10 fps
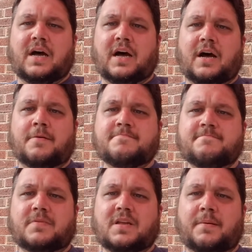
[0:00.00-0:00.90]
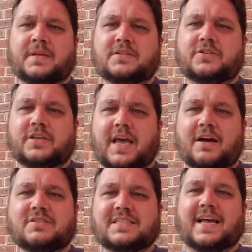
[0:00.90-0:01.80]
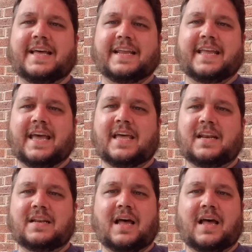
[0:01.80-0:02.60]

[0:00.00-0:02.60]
Coming to you outside again.